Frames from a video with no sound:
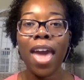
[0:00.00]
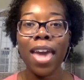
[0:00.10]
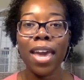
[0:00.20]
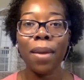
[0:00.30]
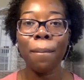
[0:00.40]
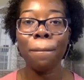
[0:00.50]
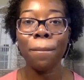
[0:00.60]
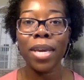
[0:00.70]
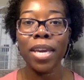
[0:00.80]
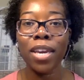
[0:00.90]
and
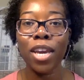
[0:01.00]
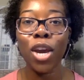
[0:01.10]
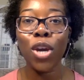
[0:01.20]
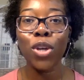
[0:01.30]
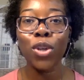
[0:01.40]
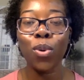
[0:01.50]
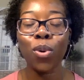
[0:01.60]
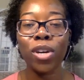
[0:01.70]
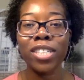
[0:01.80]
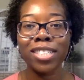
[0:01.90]
be
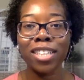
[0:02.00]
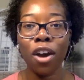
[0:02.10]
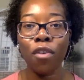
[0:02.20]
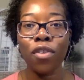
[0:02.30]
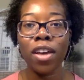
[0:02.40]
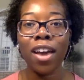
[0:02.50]
yourself.